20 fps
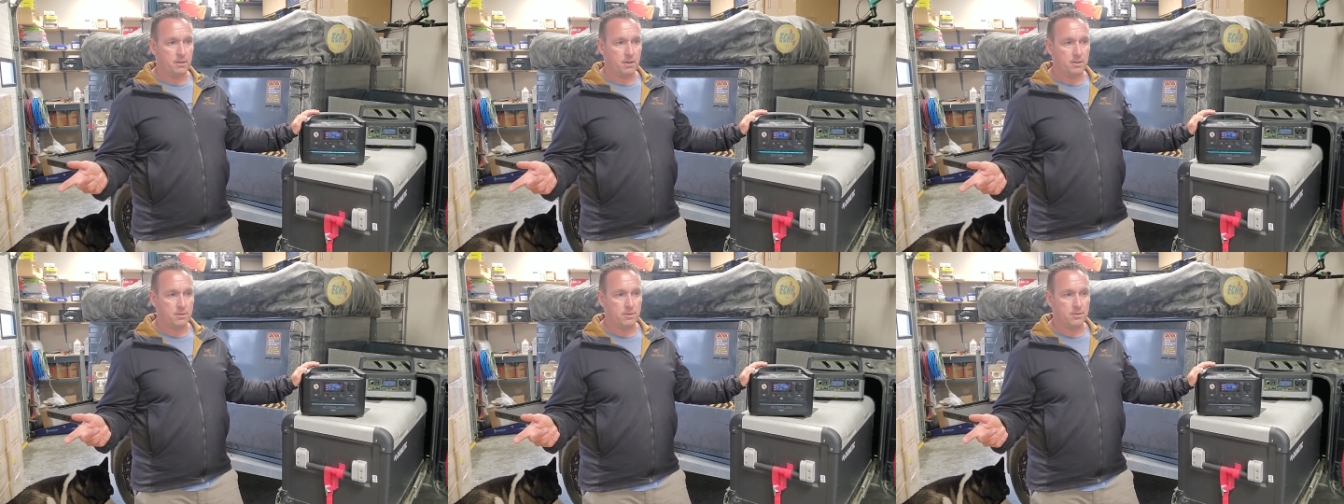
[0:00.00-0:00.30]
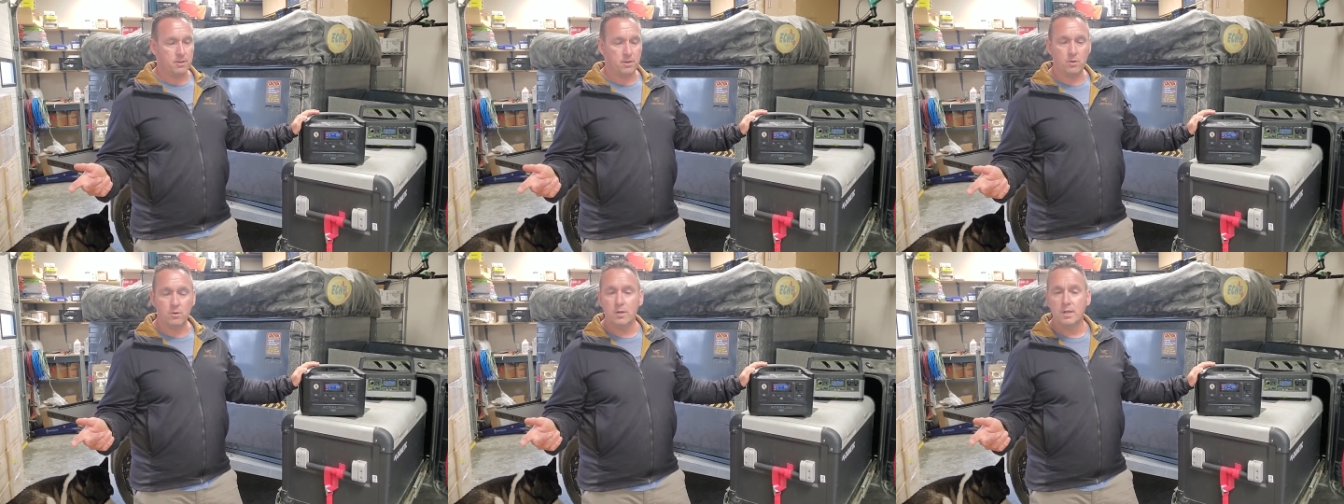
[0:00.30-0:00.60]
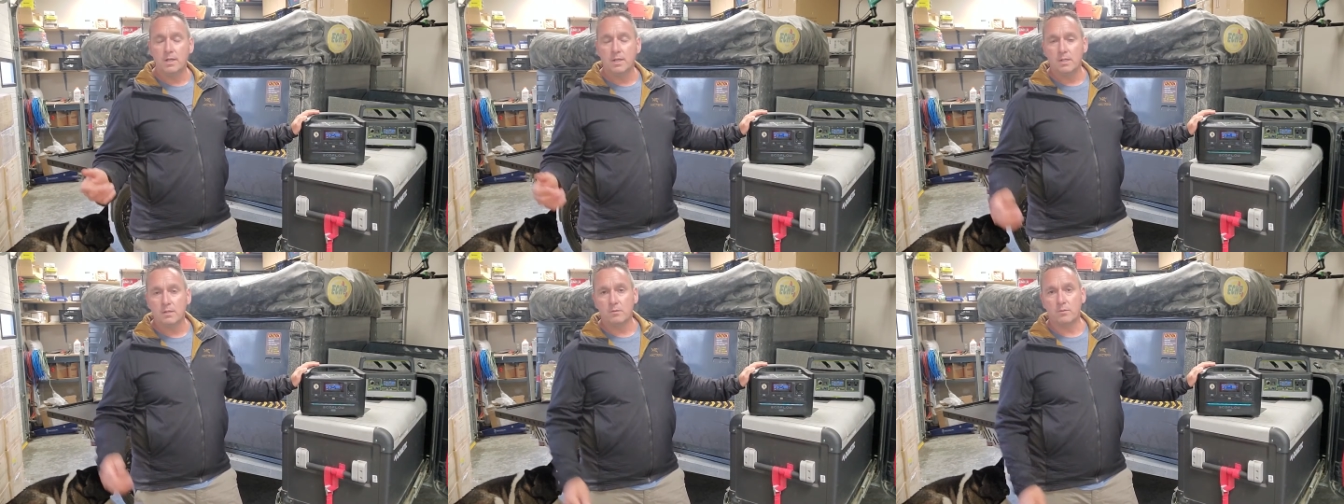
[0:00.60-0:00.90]
long ago
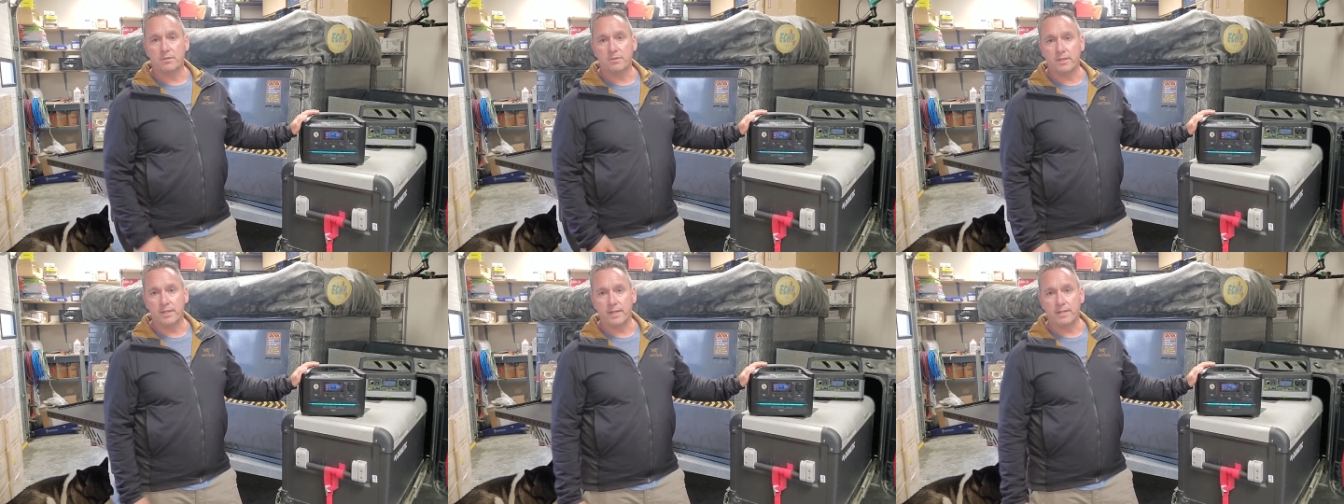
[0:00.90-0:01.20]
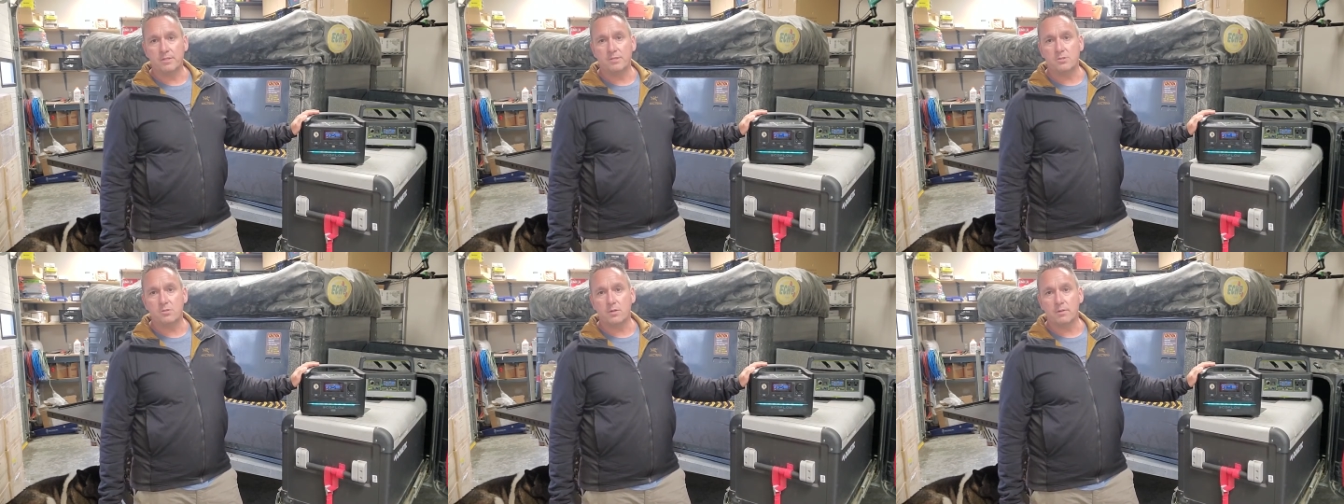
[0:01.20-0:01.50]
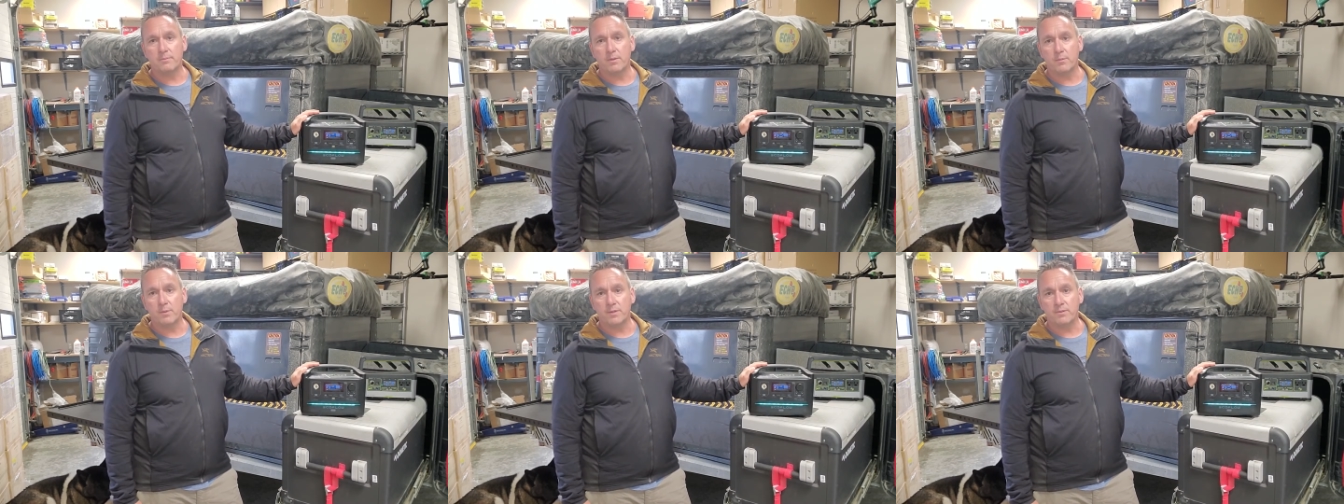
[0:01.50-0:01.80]
with the ice
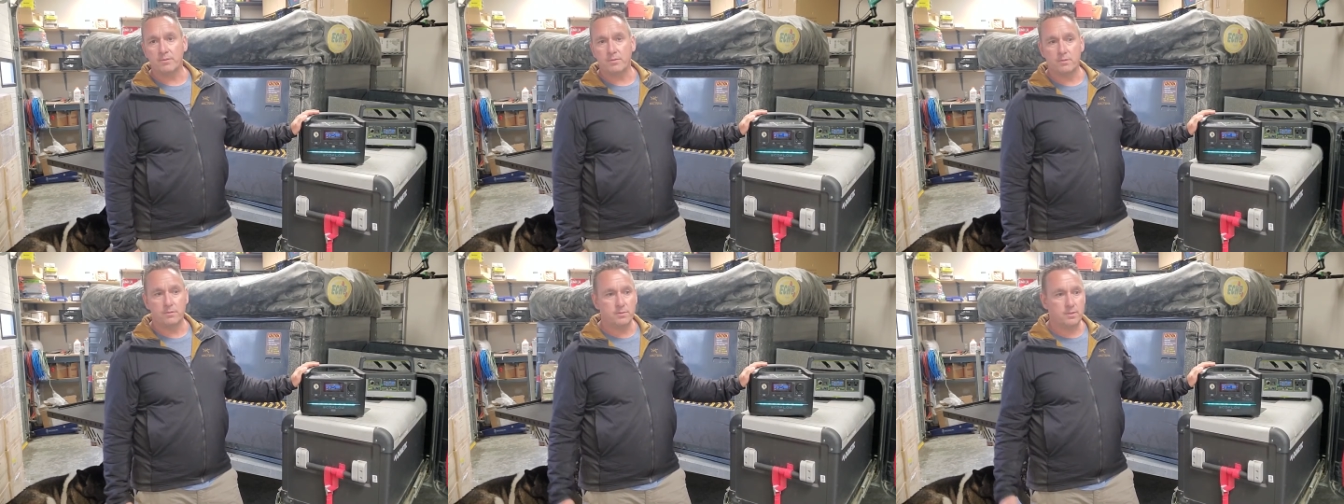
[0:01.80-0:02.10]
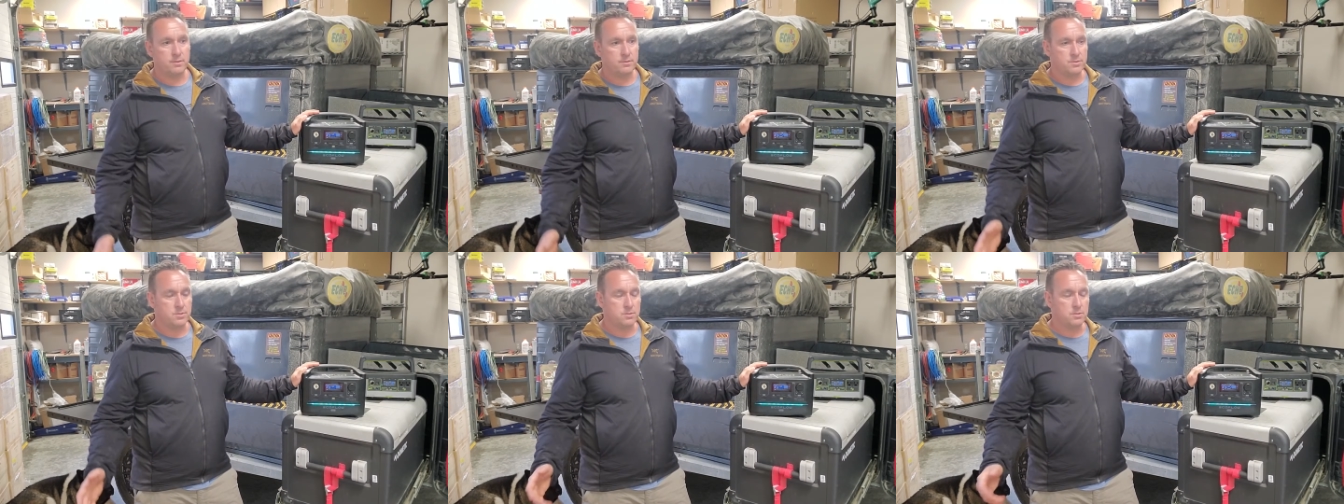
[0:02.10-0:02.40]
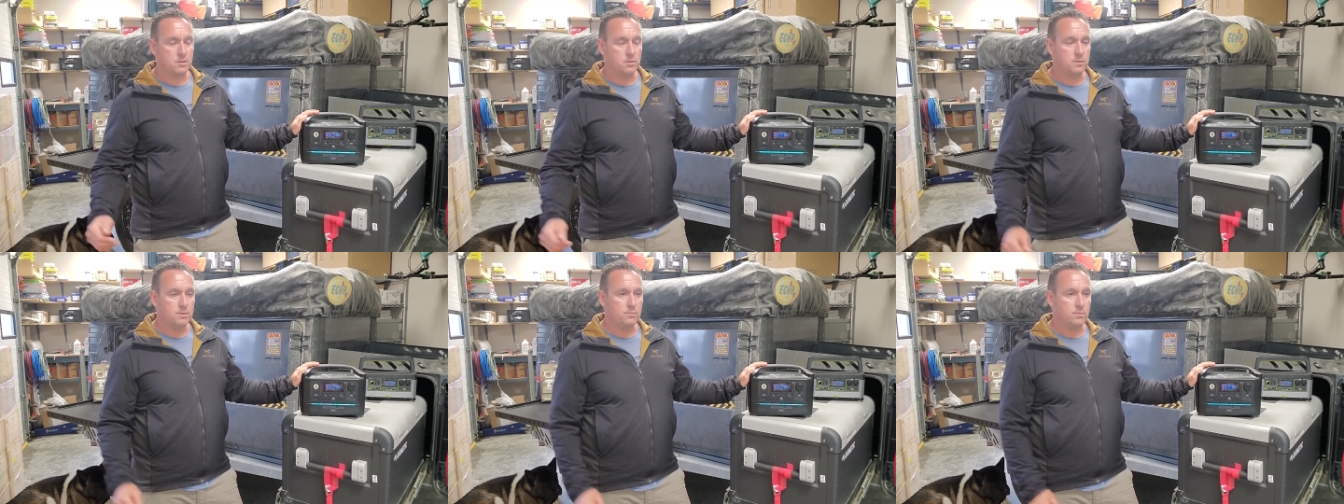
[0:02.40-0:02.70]
storm that went through there, the
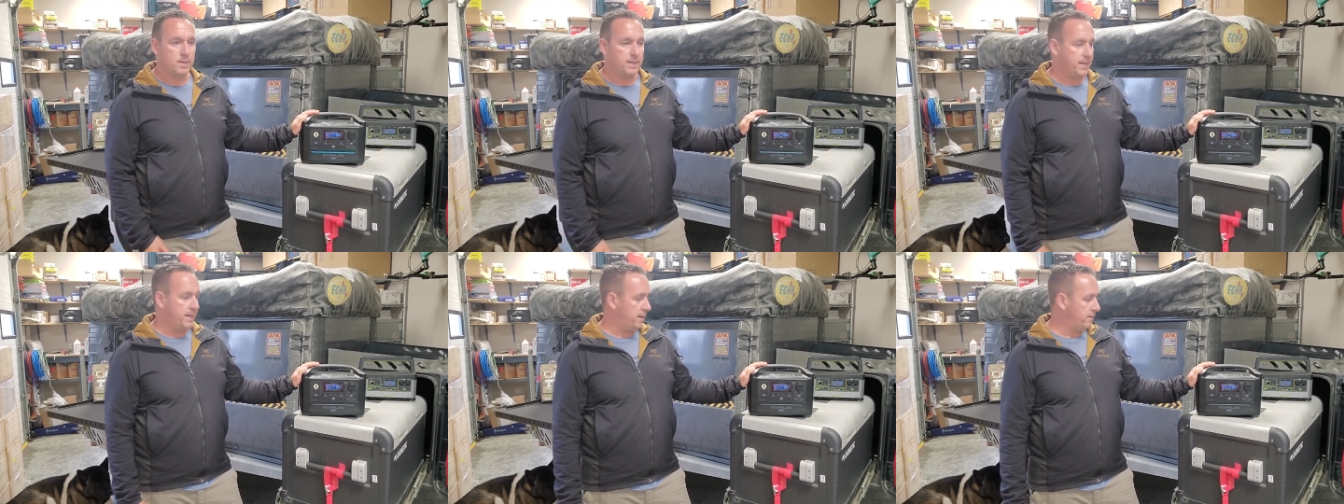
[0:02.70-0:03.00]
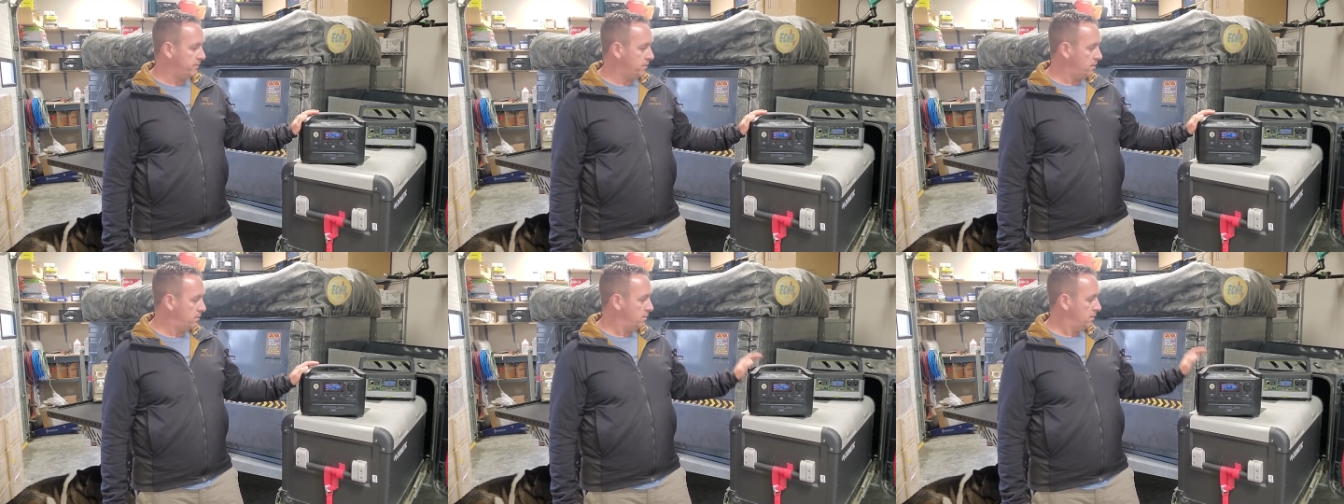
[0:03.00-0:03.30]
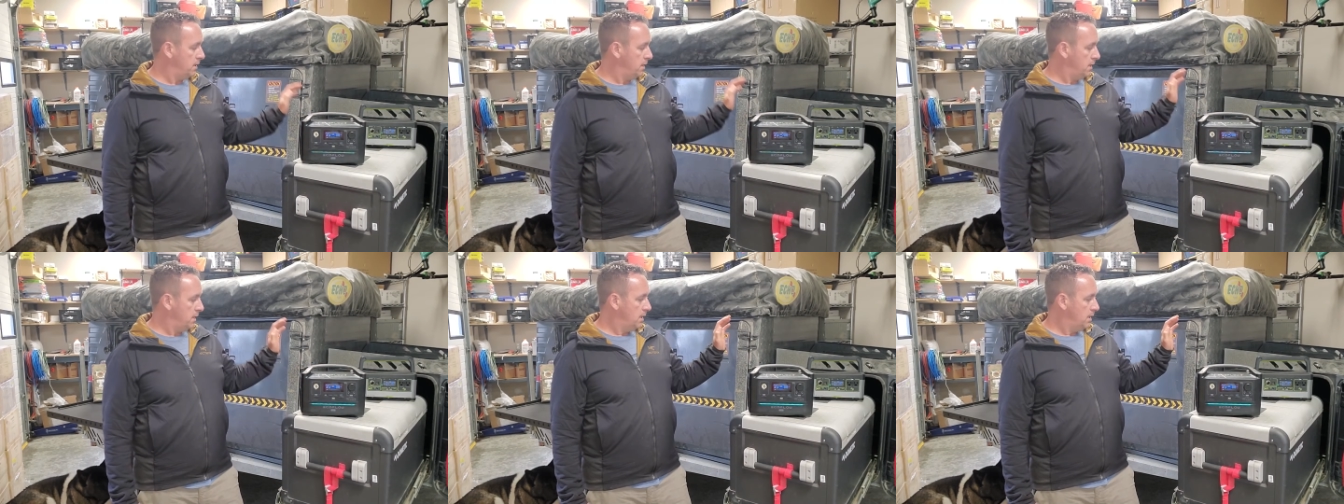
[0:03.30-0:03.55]
snow and what have you